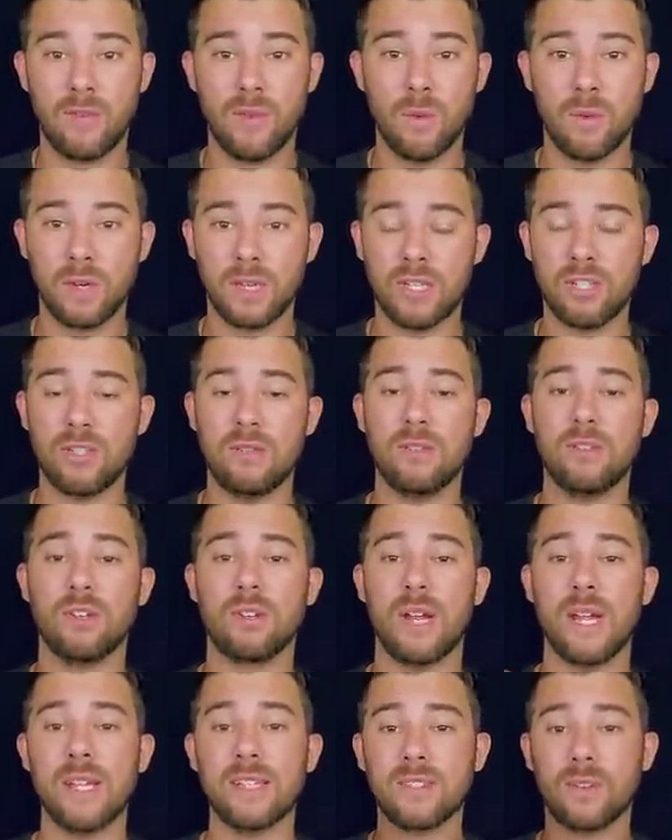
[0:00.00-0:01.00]
If you want to get
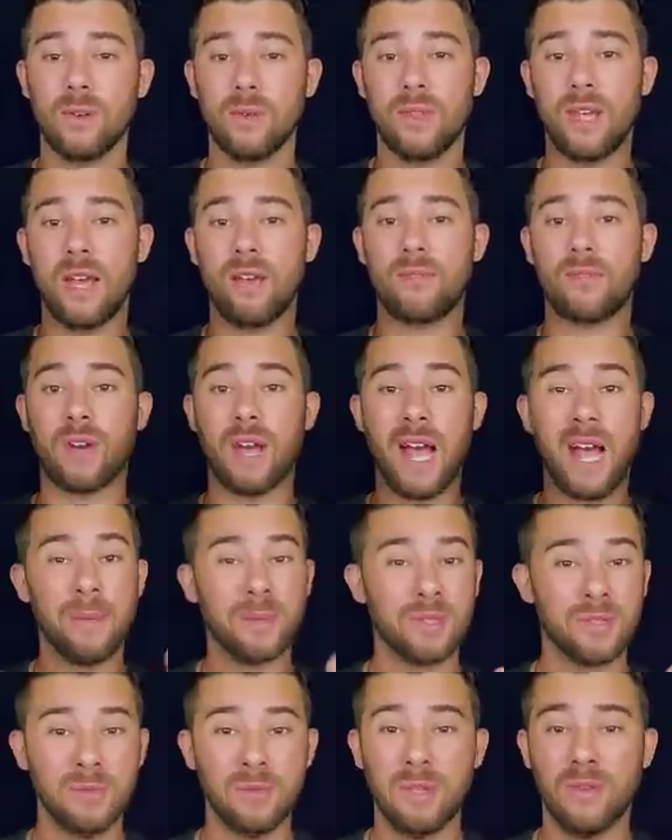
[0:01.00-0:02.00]
your hands on that for
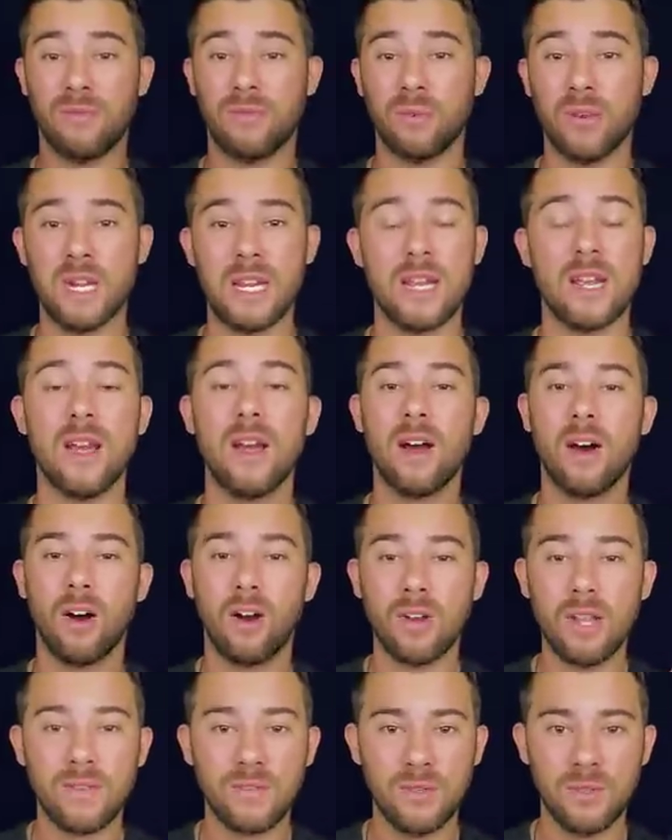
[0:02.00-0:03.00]
absolutely free,
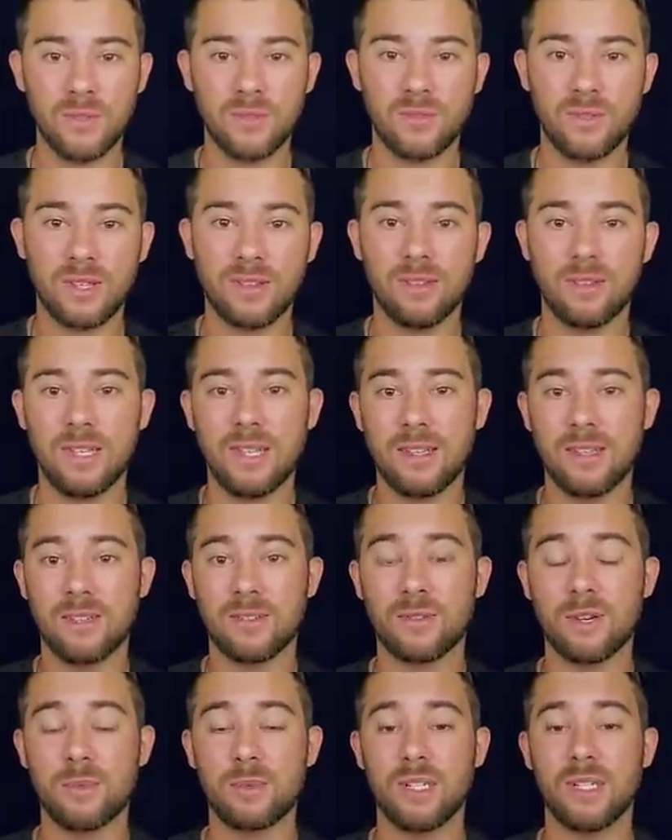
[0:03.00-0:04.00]
all you have to do is click the link in the
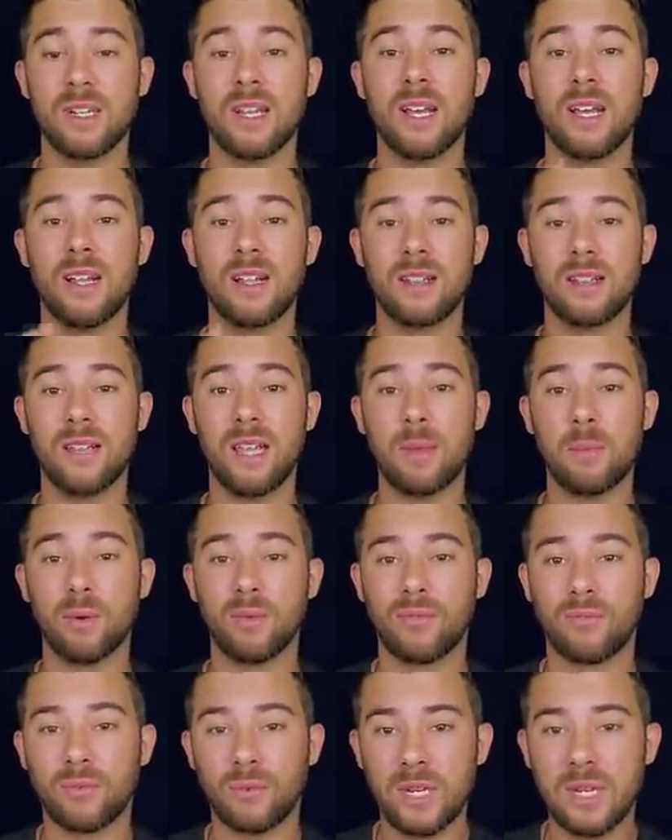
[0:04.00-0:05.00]
description
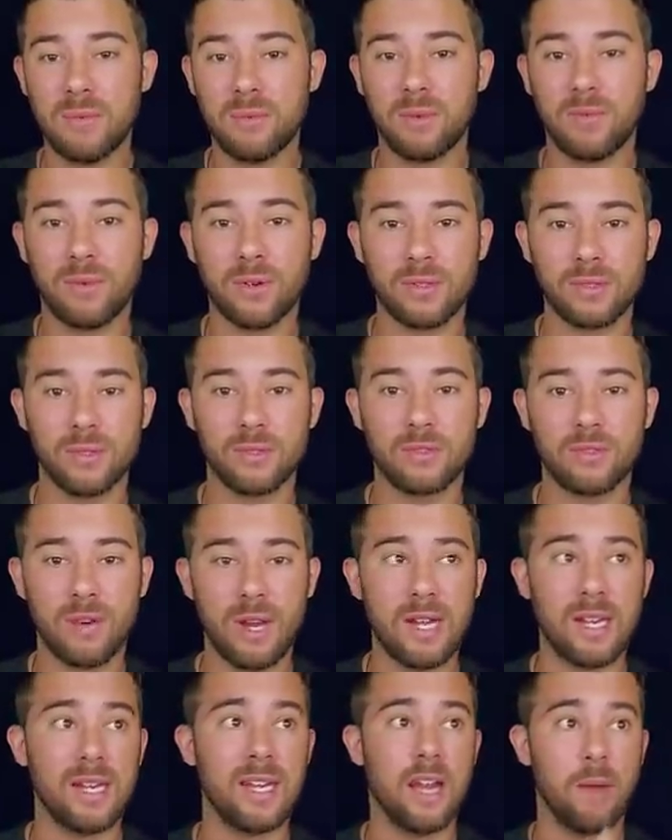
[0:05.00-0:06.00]
labeled free reversal
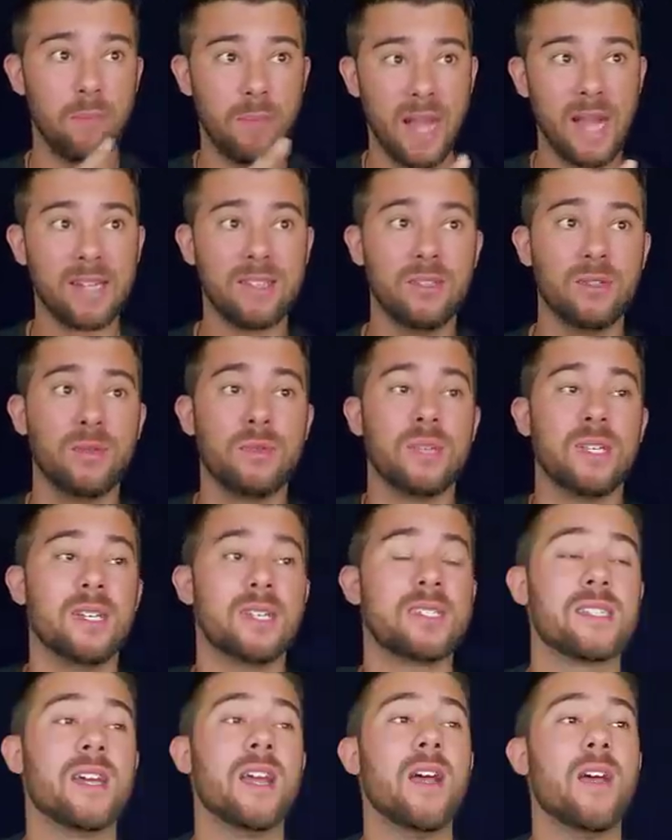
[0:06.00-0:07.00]
training. Now back to
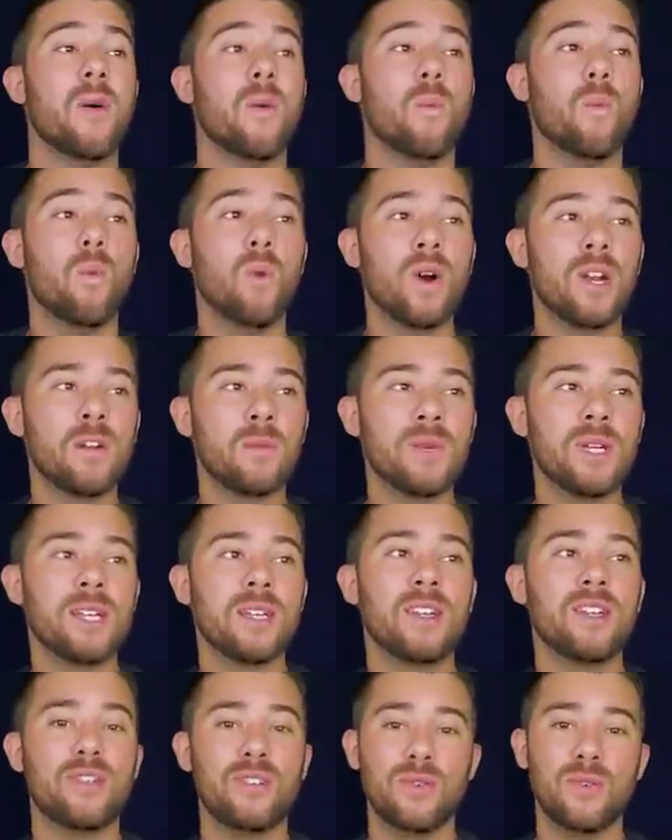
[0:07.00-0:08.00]
this, what are we
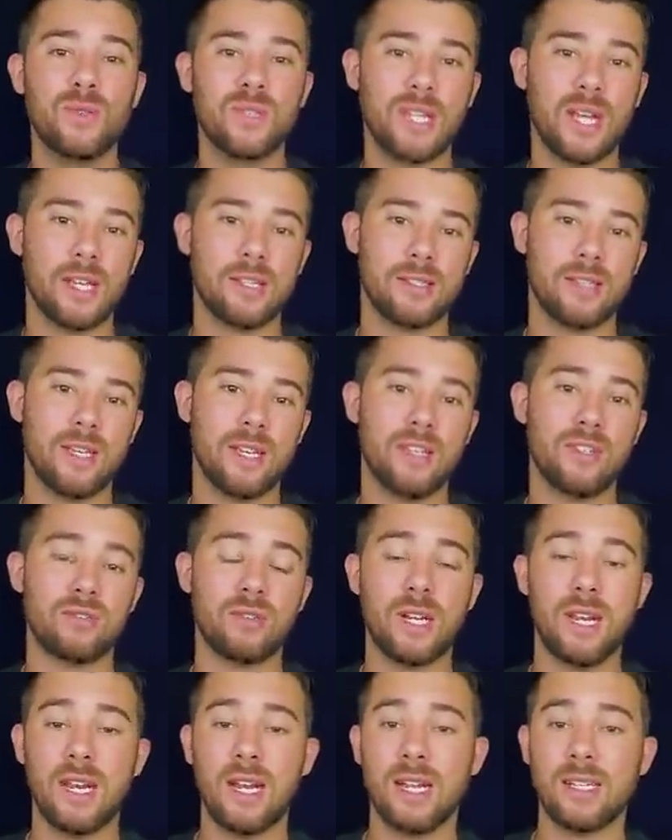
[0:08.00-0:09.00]
going to use as the
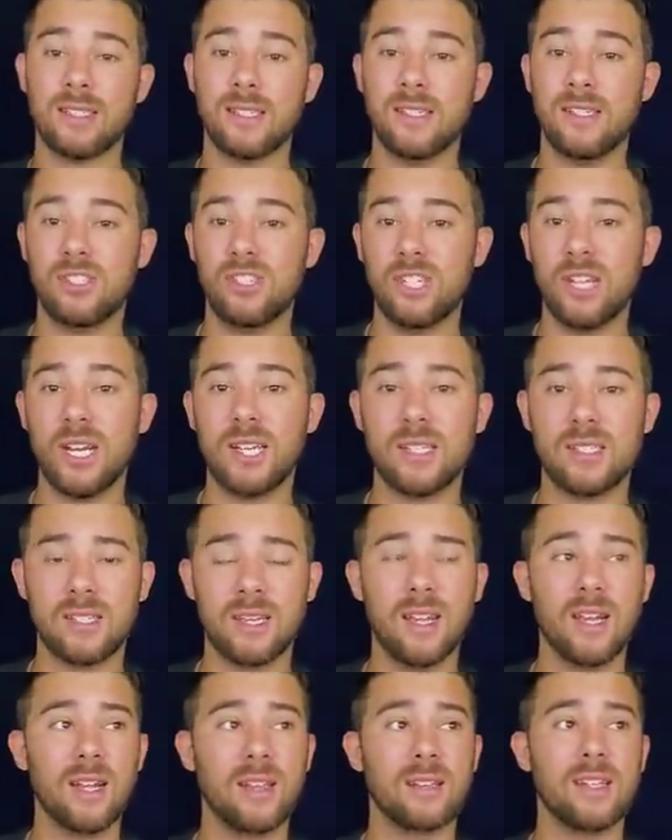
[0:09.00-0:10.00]
entry? And I suggest
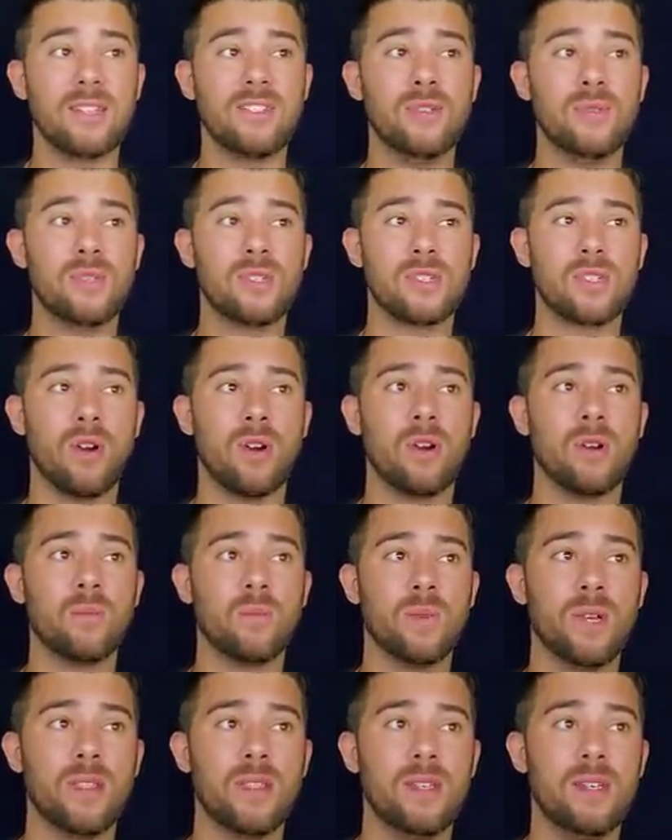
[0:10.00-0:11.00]
that you start
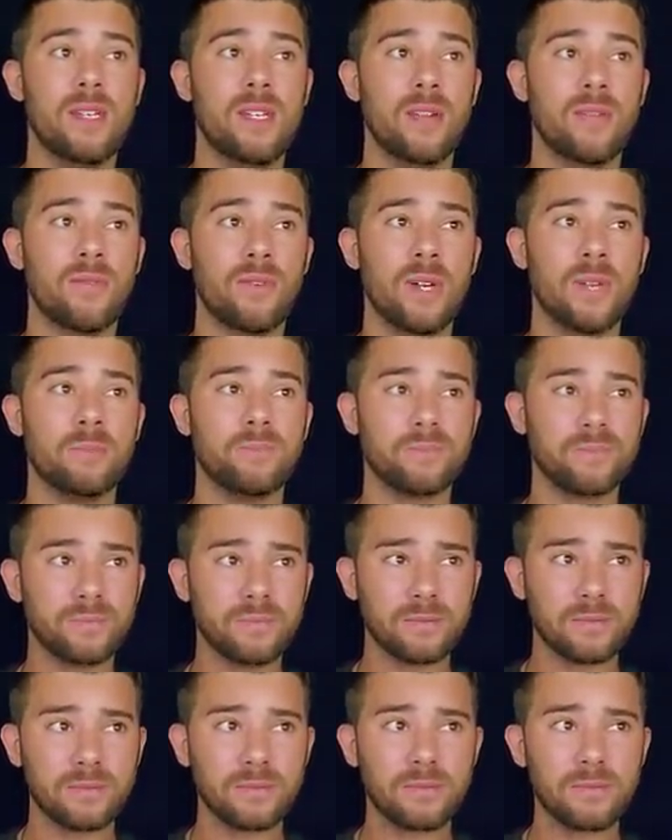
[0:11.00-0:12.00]
with different
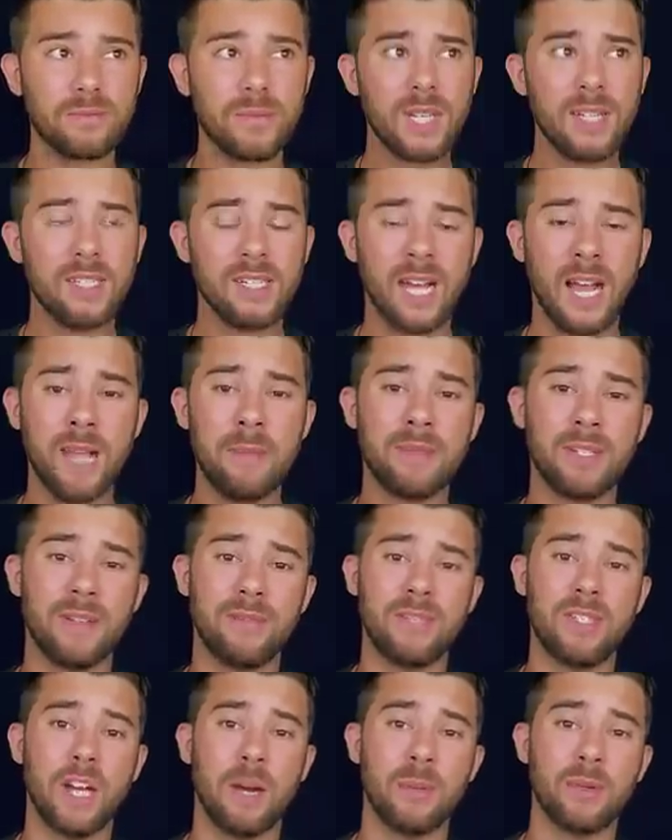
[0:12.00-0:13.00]
types
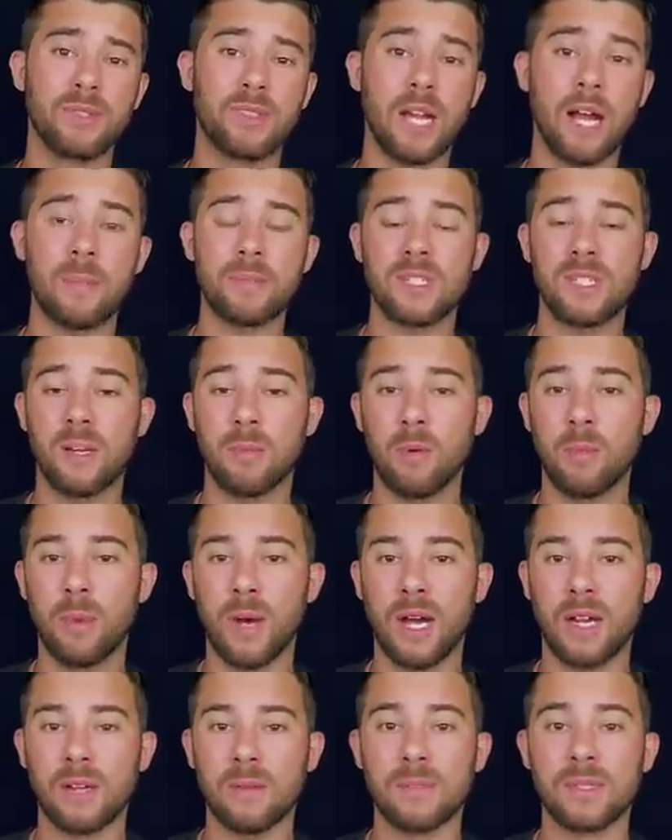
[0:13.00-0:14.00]
of double tops, double
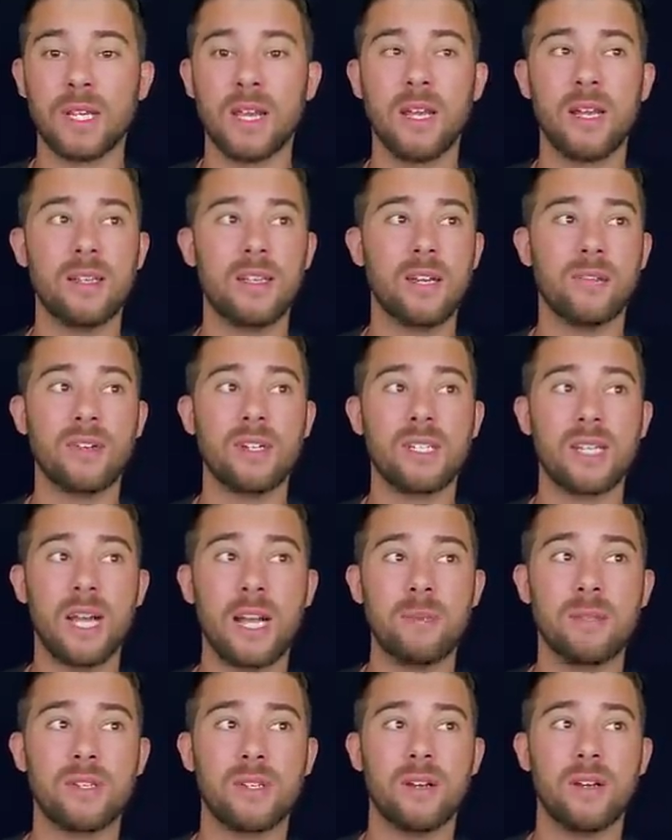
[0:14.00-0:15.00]
bottoms, different
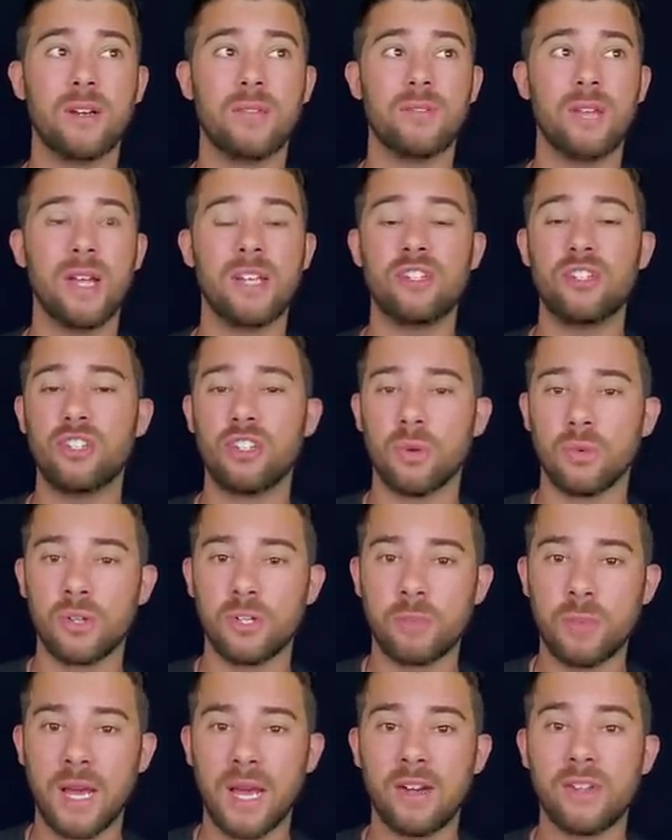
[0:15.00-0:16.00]
types of head and
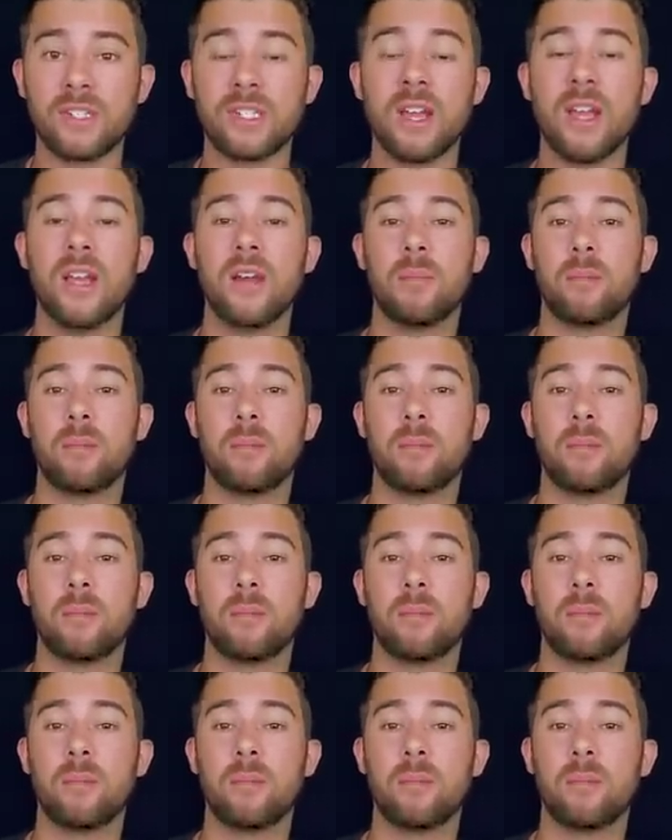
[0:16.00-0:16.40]
shoulders patterns,